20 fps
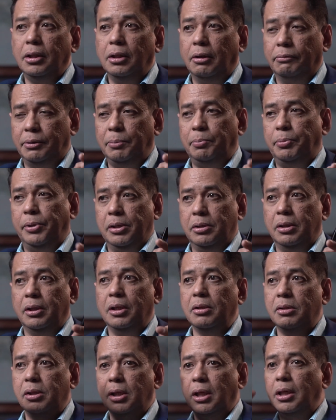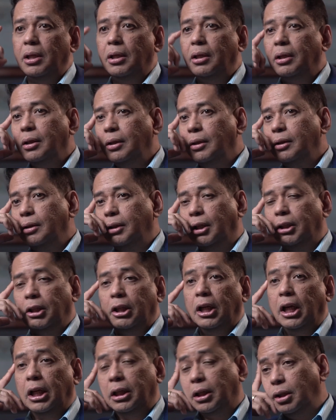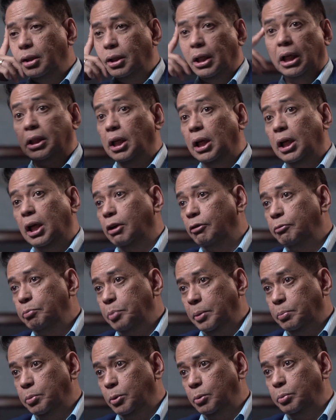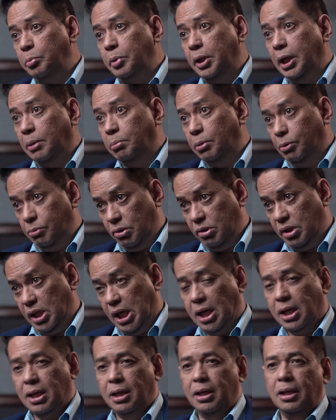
of the presidency that not a lot of people would be able to see.